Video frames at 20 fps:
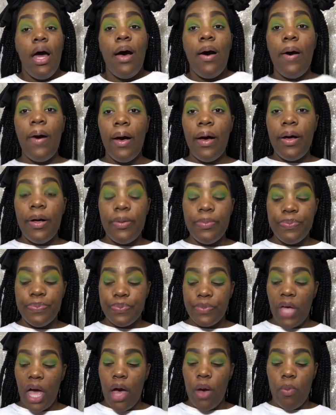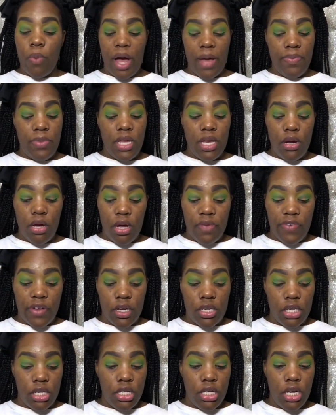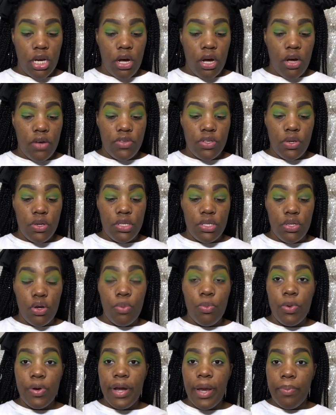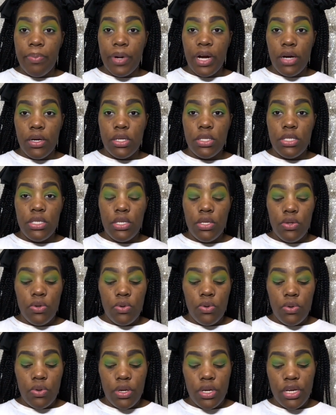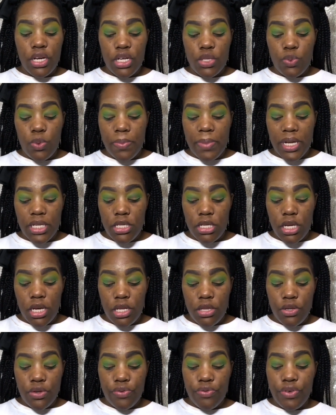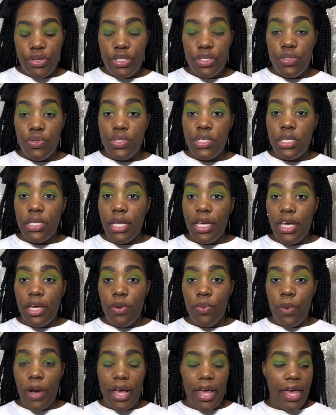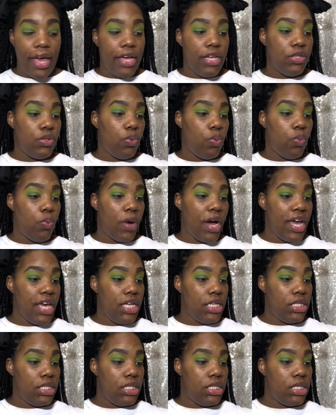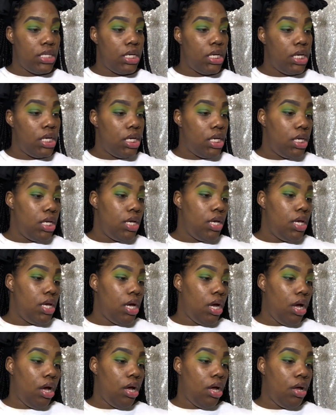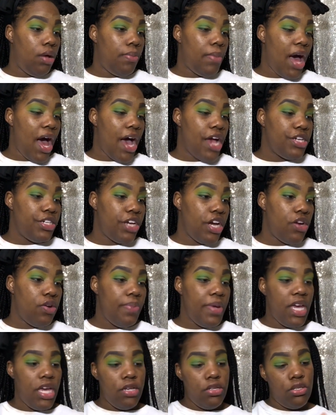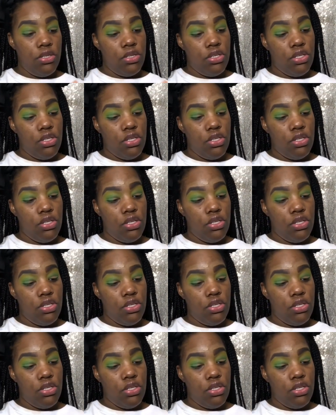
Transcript: I wiped it off, I cleaned it off, so it's no more that brown concealer on, because we're about to cut the crease using the NYX white eyeshadow base.